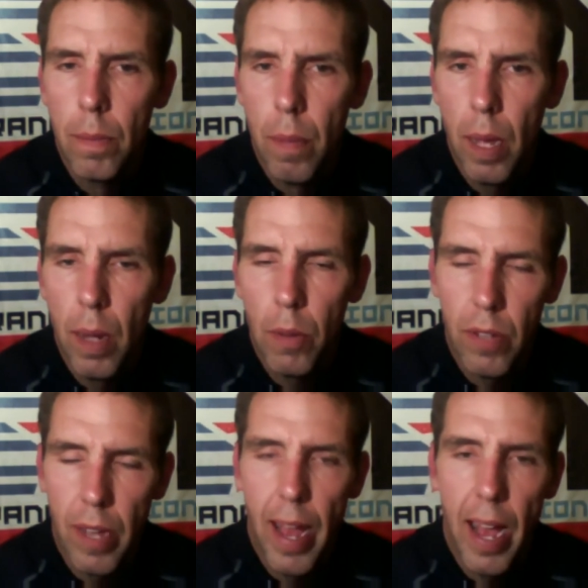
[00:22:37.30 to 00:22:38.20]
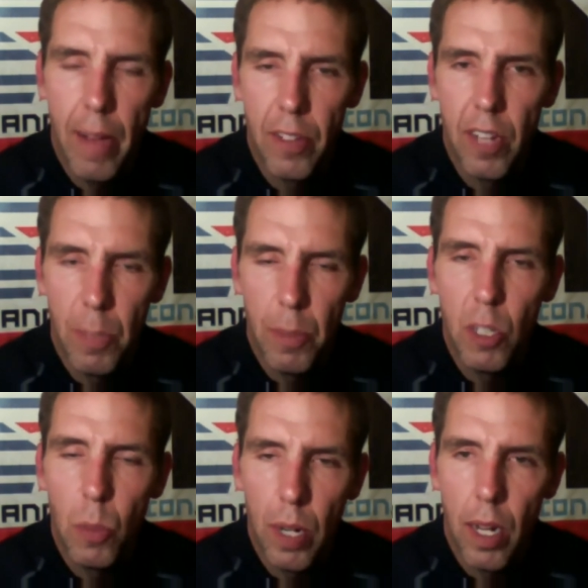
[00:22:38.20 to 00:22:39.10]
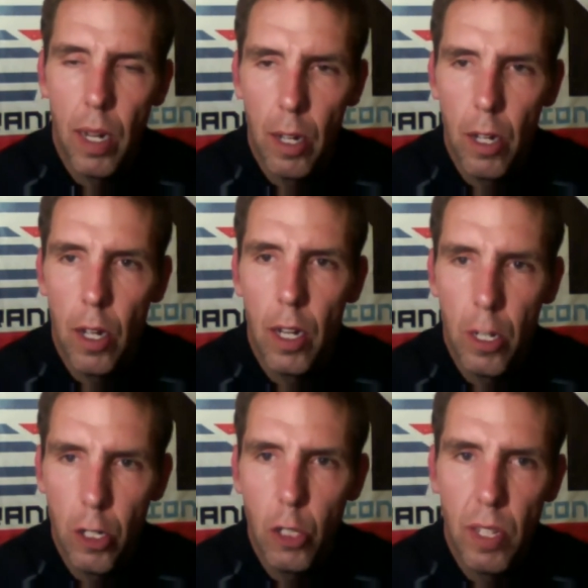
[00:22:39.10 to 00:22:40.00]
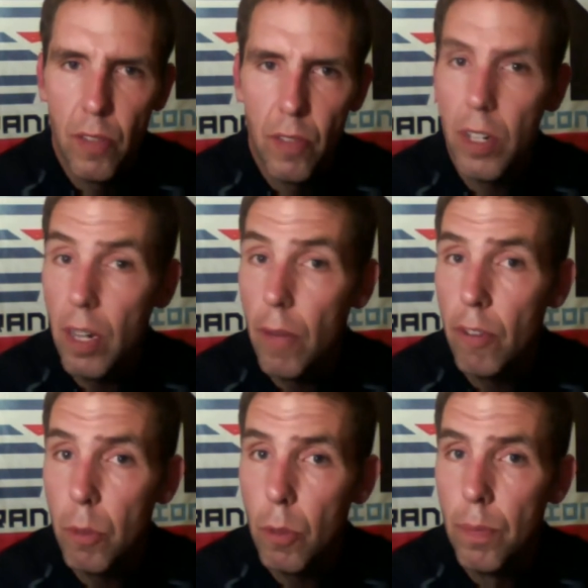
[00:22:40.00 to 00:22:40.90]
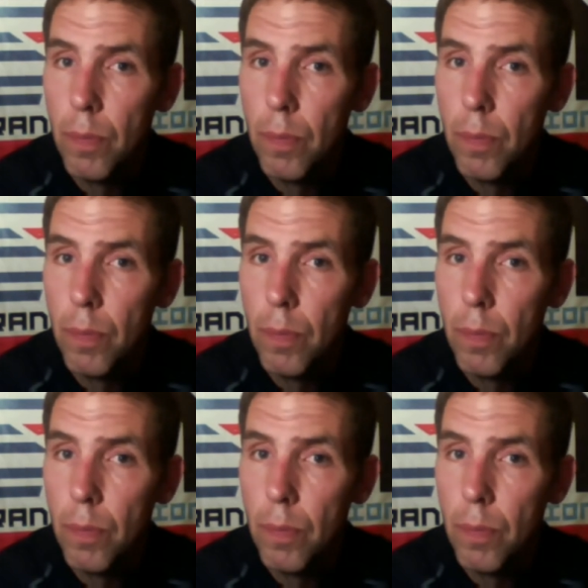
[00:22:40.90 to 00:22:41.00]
don't say a half size, but you want a shoe that's very comfortable,